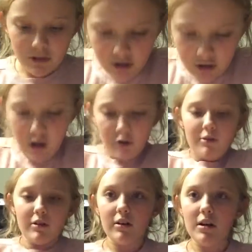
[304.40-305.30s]
the
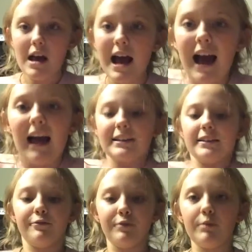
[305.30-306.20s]
dough as
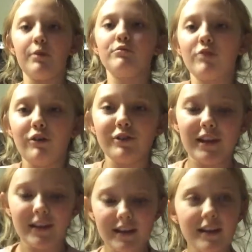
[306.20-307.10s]
if we were
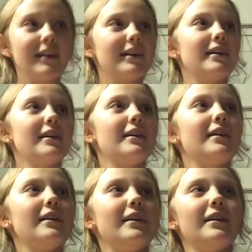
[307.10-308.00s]
rolling.
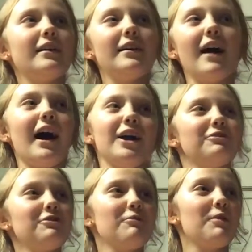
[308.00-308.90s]
I
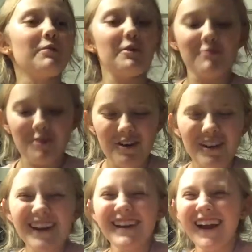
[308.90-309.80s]
don't know what we're
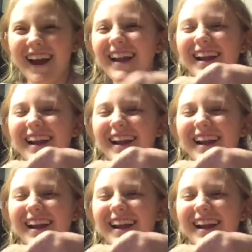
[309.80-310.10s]
rolling.